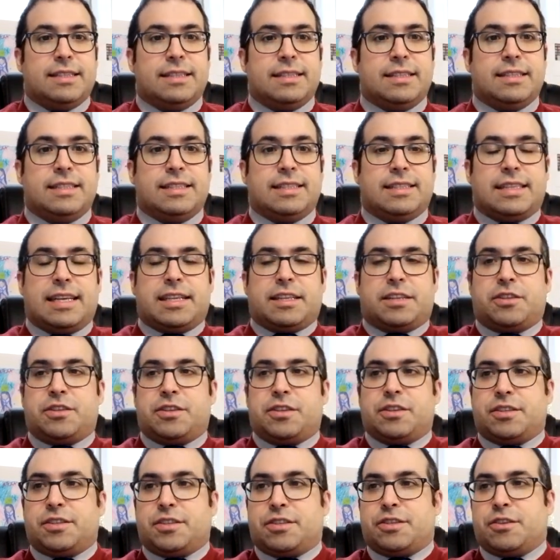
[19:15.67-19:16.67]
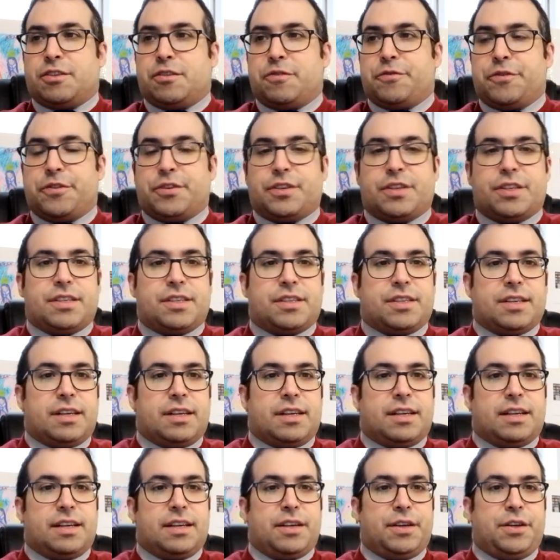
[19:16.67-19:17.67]
Such services
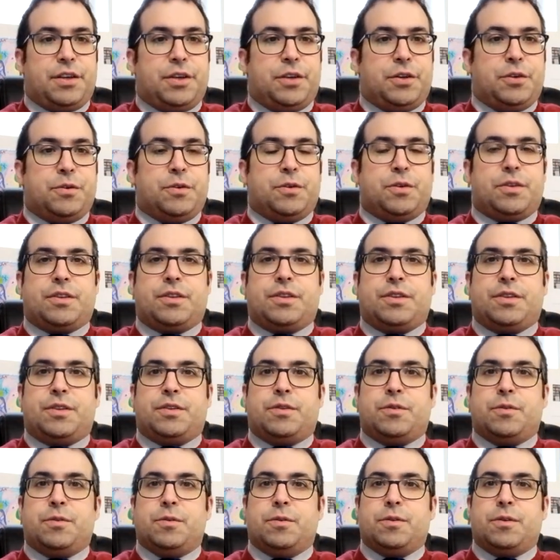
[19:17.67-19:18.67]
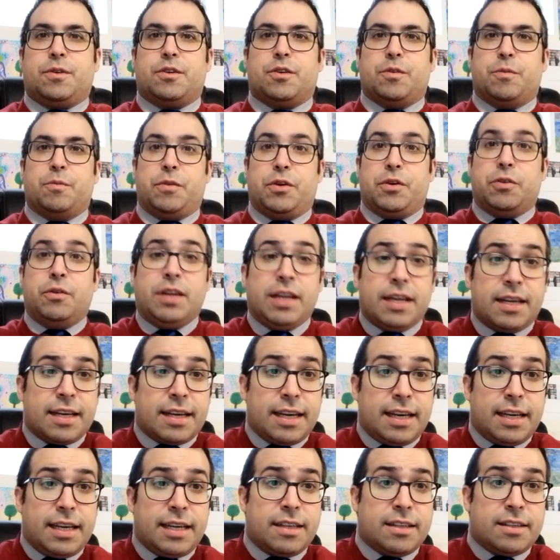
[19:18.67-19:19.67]
are used to
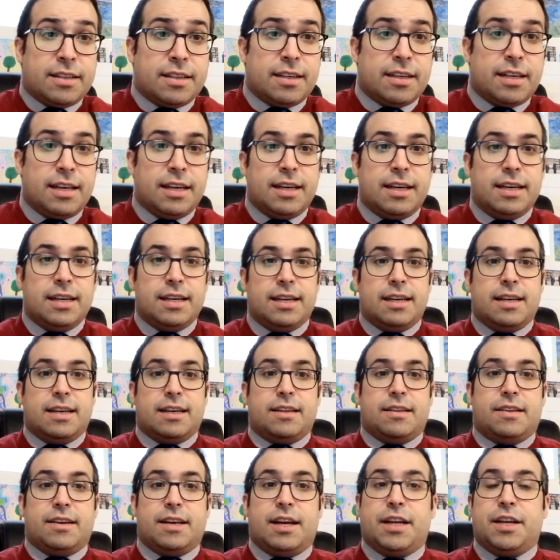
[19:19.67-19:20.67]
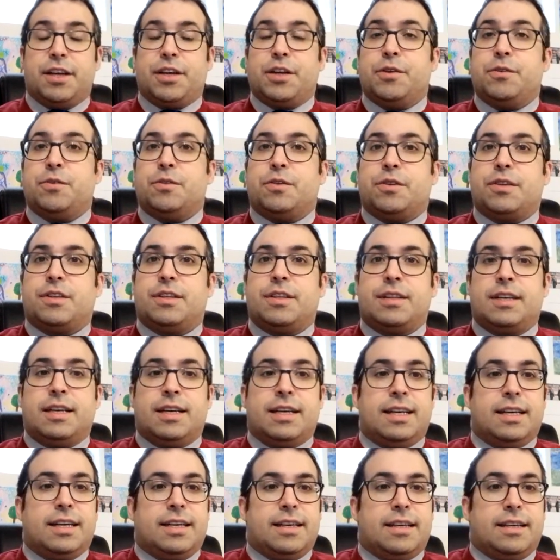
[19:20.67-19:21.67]
communicate, they are used
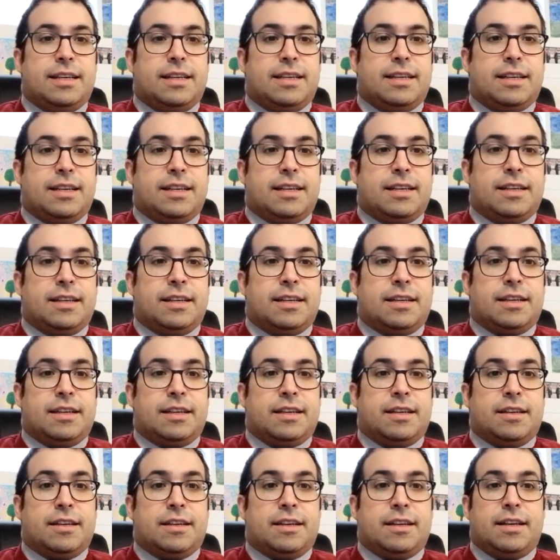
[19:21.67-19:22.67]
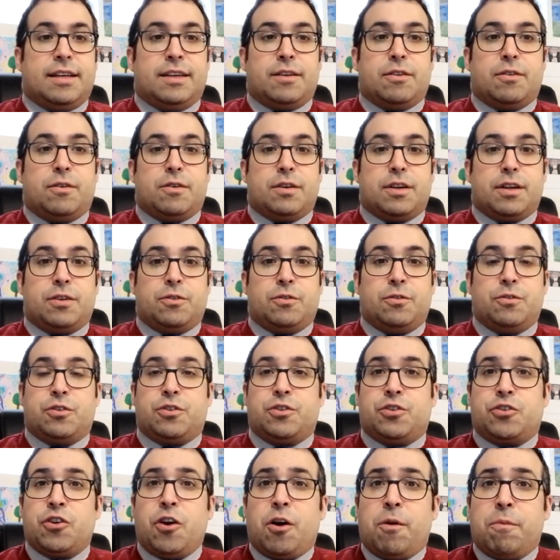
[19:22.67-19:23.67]
in order to
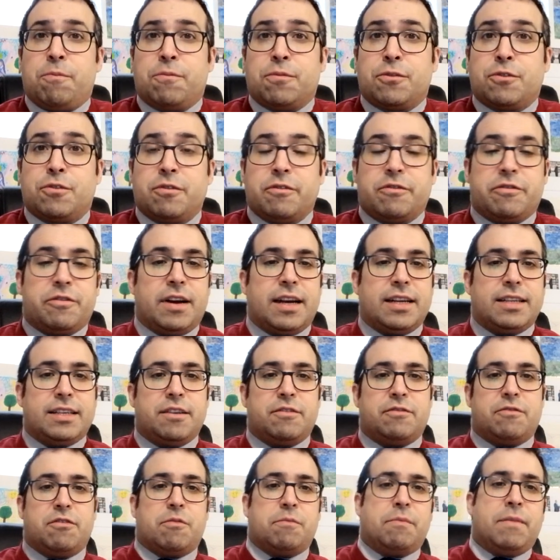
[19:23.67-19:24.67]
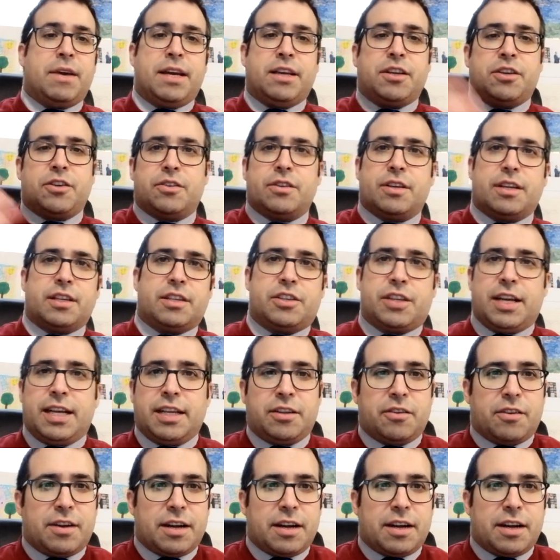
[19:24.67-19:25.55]
shop, to find information, etc.